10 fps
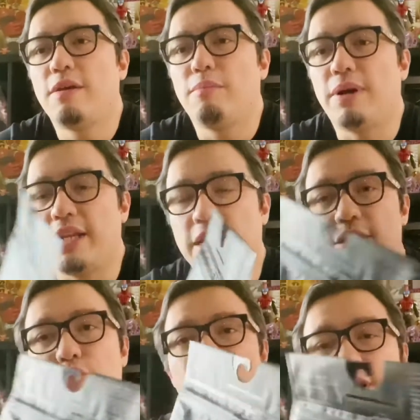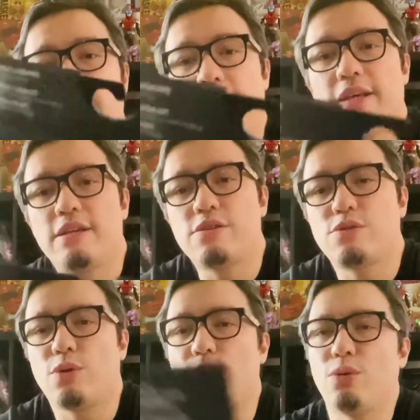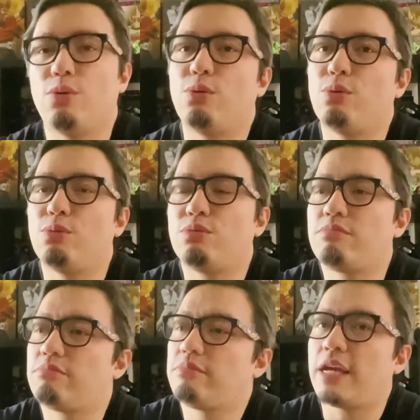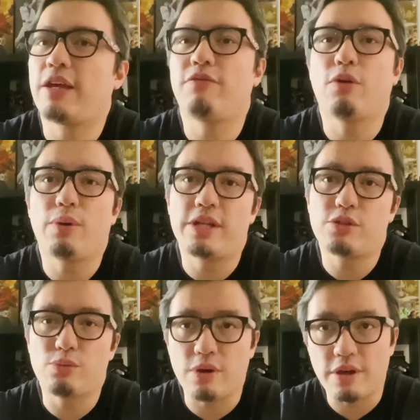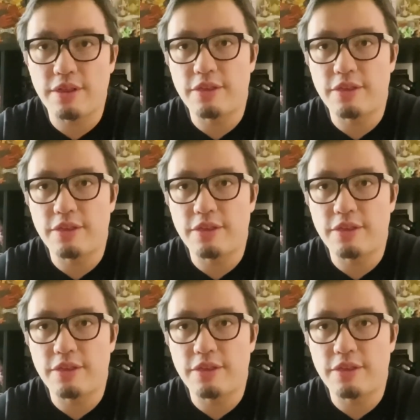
but it is 3 layers, so take it for what it's worth.